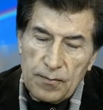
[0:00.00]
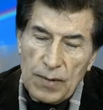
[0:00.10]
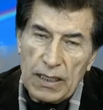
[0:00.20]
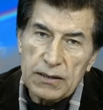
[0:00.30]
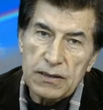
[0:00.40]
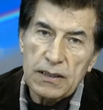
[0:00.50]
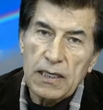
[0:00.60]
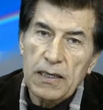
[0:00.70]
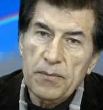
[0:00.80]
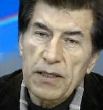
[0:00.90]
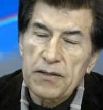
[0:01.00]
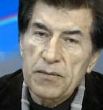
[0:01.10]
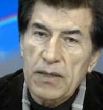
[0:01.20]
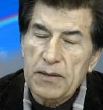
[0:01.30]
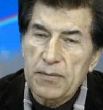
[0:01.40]
and deniability
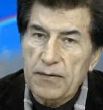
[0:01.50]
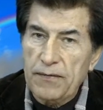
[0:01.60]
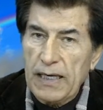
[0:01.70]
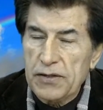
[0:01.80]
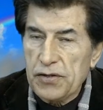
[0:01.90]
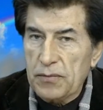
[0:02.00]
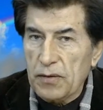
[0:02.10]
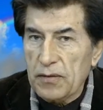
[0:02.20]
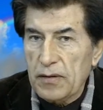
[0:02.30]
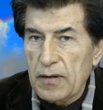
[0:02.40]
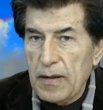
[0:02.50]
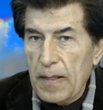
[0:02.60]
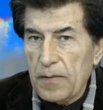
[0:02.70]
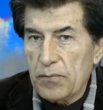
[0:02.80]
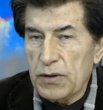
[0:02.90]
might be fashionable.
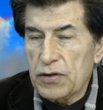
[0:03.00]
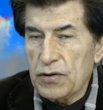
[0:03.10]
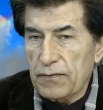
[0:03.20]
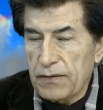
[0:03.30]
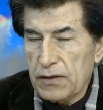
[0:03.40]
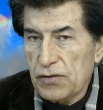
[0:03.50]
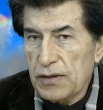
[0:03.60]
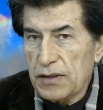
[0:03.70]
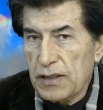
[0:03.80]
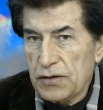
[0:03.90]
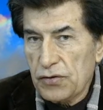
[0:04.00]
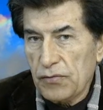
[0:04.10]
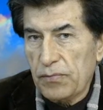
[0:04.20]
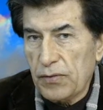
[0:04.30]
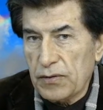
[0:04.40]
But you eventually get to a
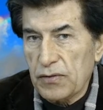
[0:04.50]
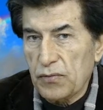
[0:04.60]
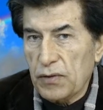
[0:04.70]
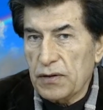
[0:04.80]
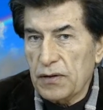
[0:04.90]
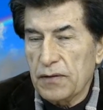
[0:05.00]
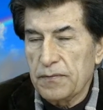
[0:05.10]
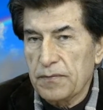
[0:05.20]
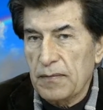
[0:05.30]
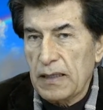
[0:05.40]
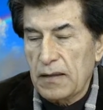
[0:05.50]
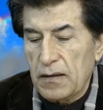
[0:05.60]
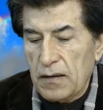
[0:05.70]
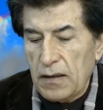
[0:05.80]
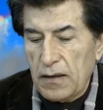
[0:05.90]
point where
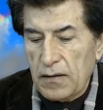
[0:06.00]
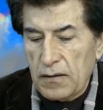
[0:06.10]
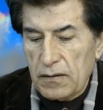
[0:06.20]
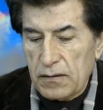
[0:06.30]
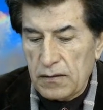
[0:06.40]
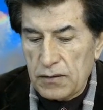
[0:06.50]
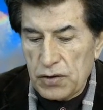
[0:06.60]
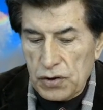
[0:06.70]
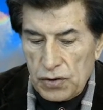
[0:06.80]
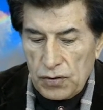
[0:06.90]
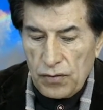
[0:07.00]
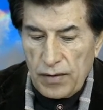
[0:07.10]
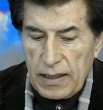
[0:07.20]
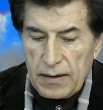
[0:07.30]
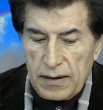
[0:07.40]
uh, you know
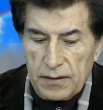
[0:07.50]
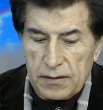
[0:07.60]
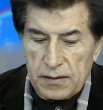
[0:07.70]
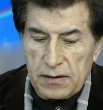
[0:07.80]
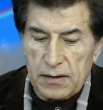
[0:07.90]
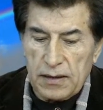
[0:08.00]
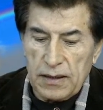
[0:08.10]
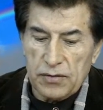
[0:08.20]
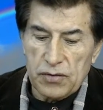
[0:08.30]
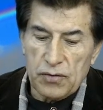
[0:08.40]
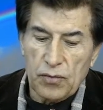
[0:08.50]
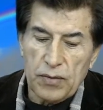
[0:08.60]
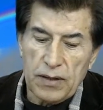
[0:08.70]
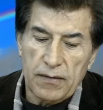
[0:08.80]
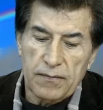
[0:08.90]
that there's there's no way
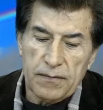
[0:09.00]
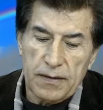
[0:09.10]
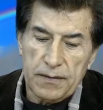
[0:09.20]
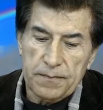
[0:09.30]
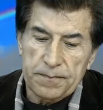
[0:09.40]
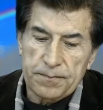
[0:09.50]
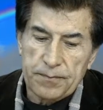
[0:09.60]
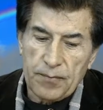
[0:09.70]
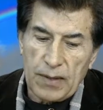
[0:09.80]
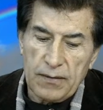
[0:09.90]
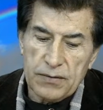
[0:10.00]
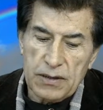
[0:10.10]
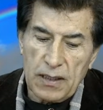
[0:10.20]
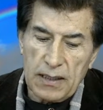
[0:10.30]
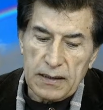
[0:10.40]
of uh, of
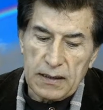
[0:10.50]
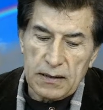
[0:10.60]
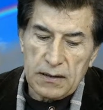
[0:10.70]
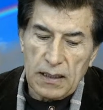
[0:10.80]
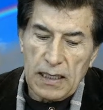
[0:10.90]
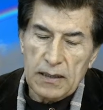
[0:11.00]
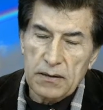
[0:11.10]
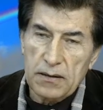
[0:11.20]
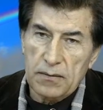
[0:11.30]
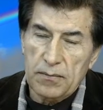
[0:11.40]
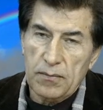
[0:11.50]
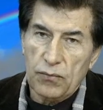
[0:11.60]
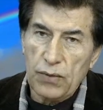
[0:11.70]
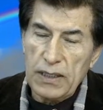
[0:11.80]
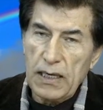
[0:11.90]
denying it. And
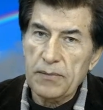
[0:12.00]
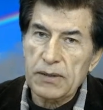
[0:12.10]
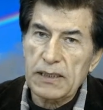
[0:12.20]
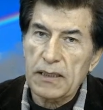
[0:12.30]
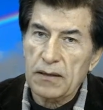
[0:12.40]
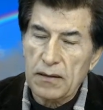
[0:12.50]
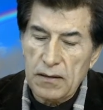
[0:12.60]
when I'm saying